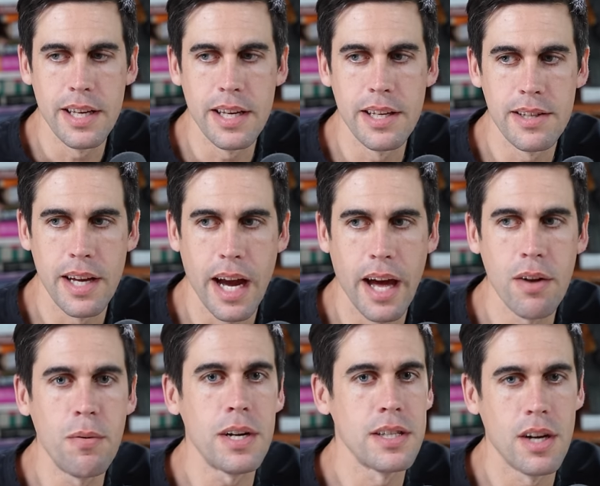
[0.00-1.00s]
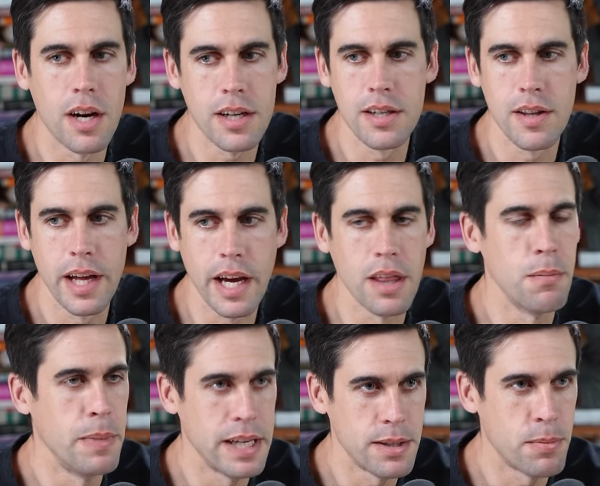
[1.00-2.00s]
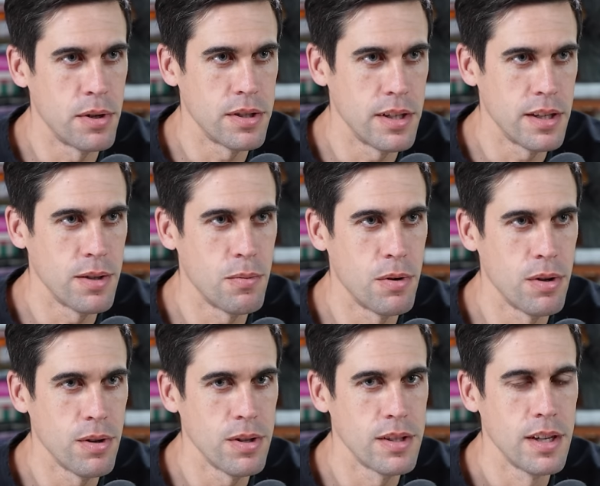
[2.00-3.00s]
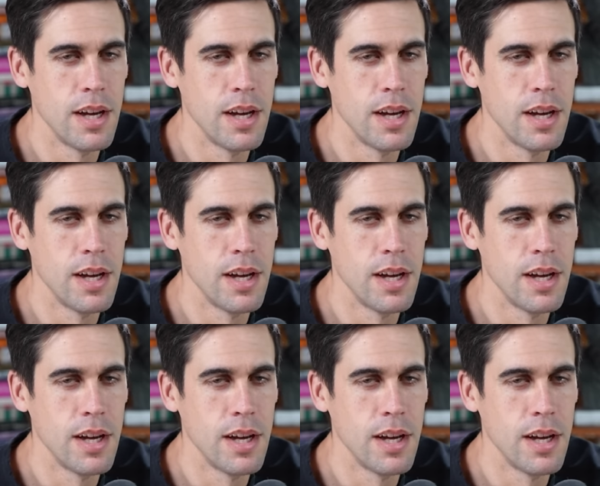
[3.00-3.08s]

he's like i don't want to talk to like the best person in the world